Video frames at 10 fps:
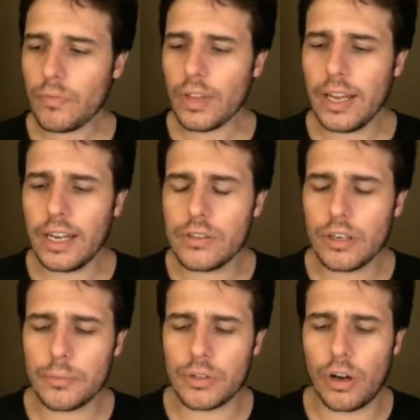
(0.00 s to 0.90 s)
in
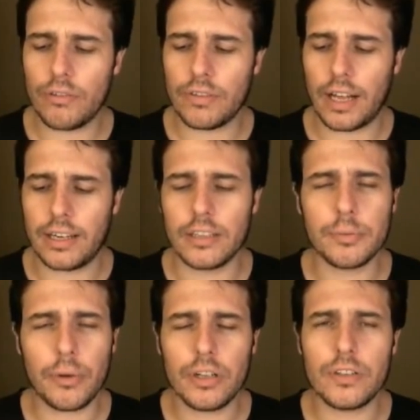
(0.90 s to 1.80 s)
terms of like
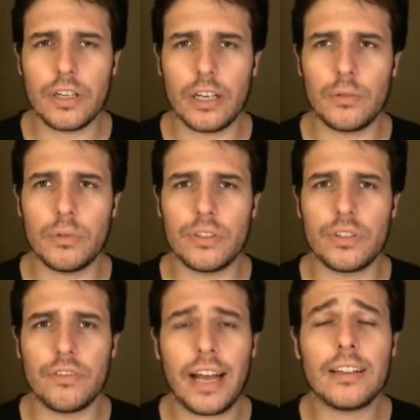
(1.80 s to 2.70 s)
experiencing it was
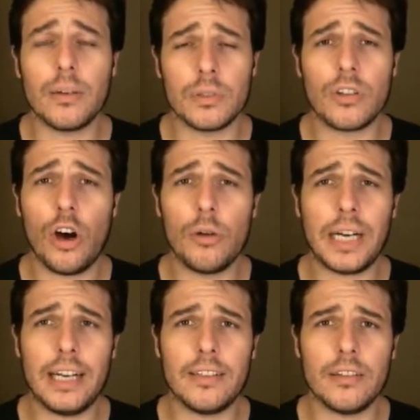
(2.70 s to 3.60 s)
the fact that it was
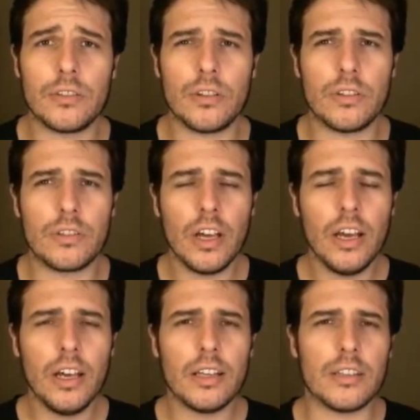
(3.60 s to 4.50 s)
culminating. So this
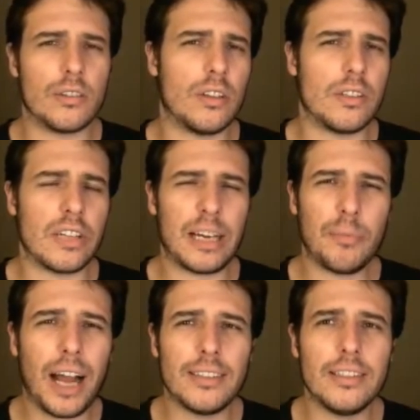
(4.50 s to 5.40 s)
got this like
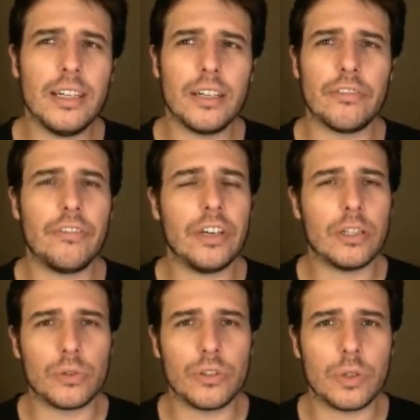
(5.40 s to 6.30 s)
Piscean
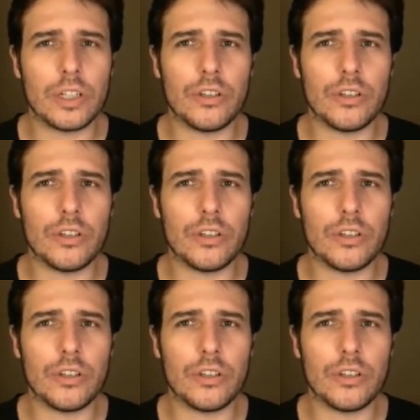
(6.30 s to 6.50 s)
feel to it.